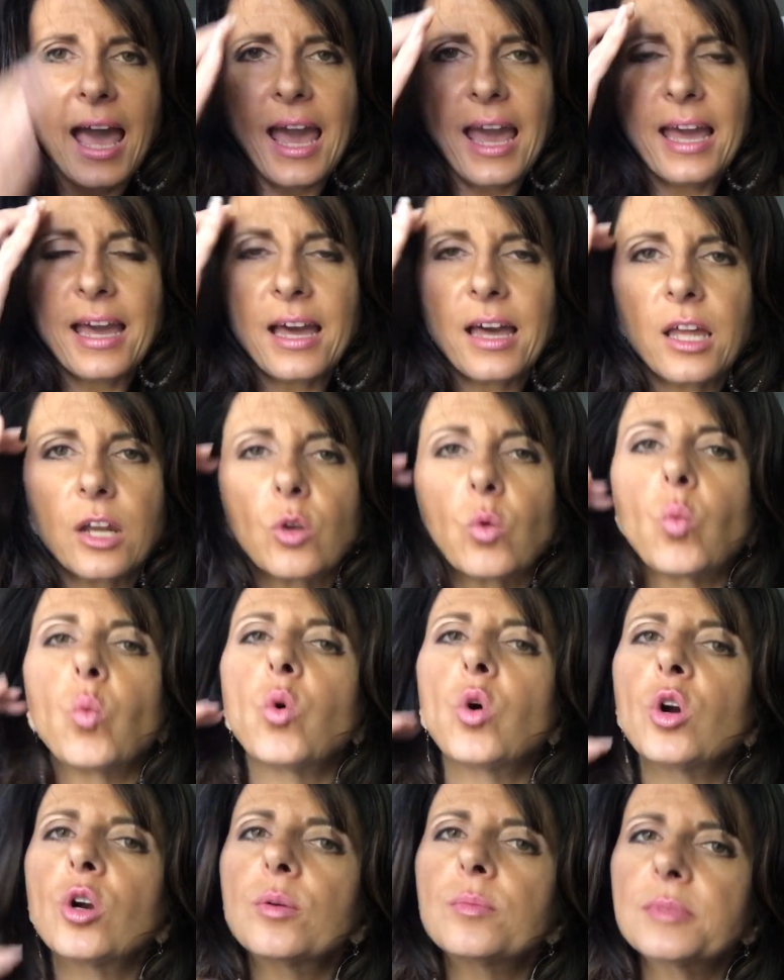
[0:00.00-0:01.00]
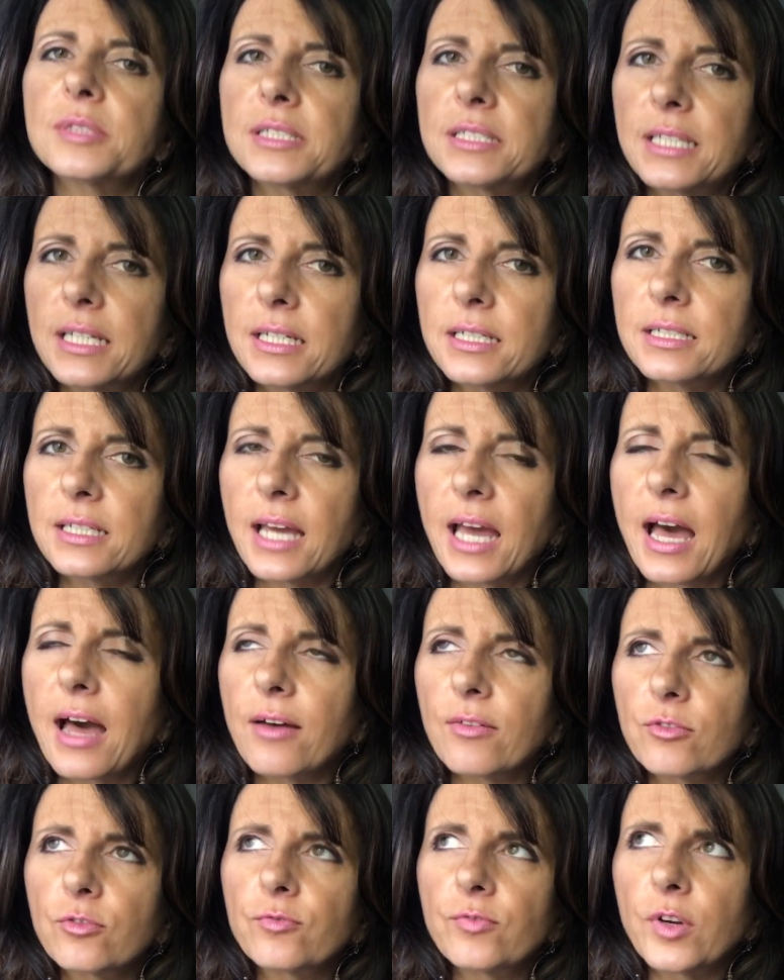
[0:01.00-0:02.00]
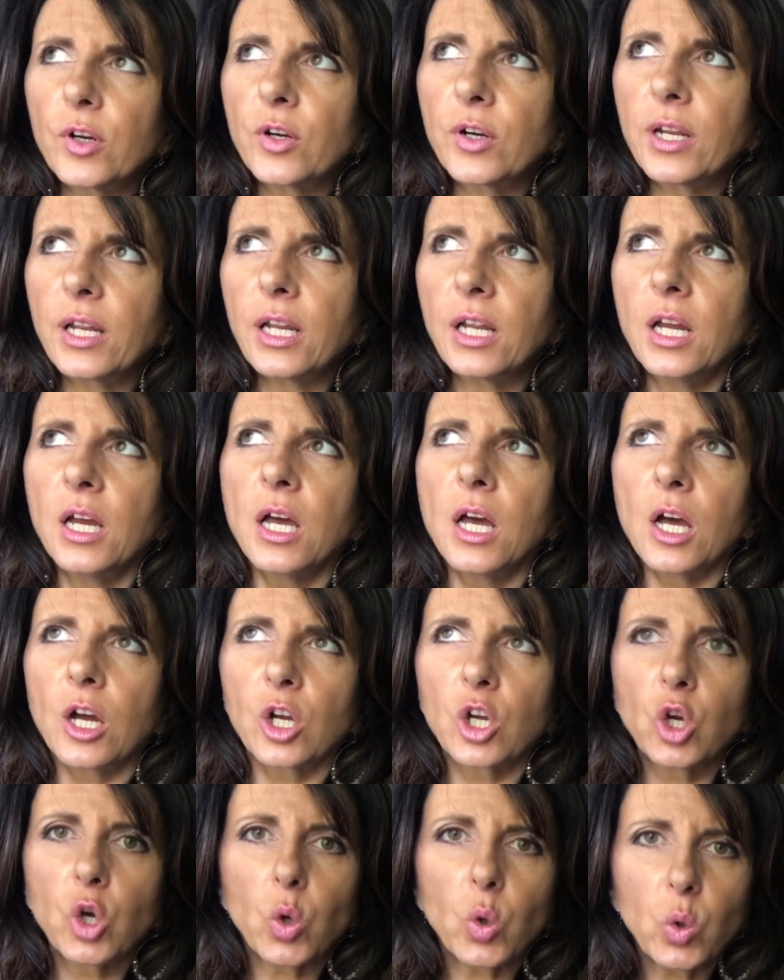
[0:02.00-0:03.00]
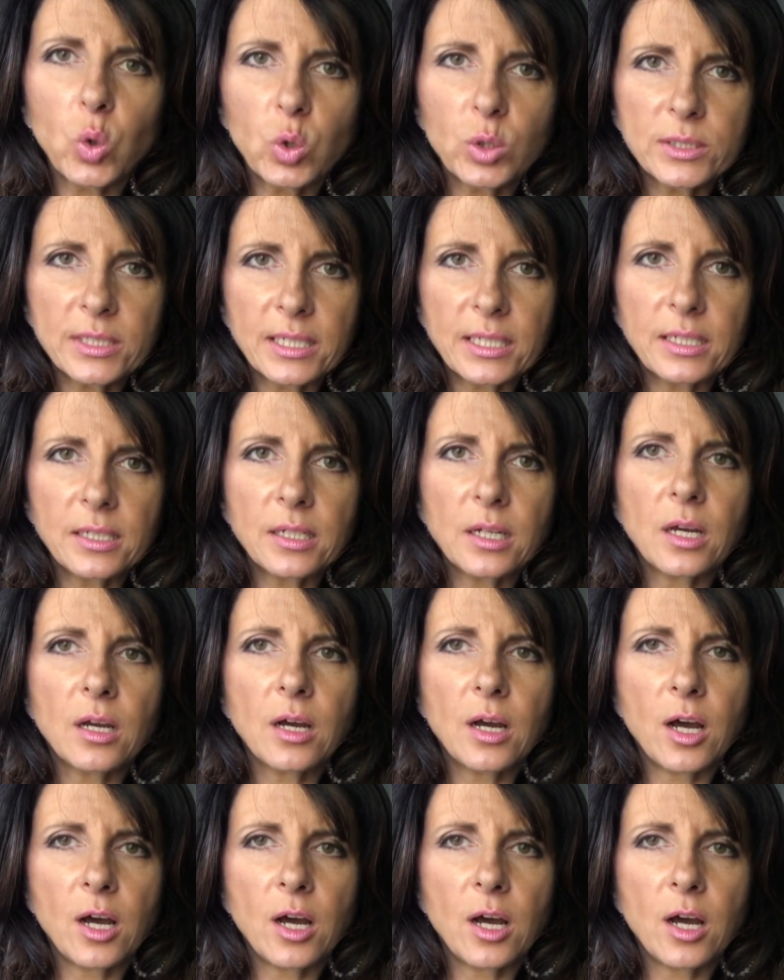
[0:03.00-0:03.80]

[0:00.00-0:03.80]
and warms tend to have very golden,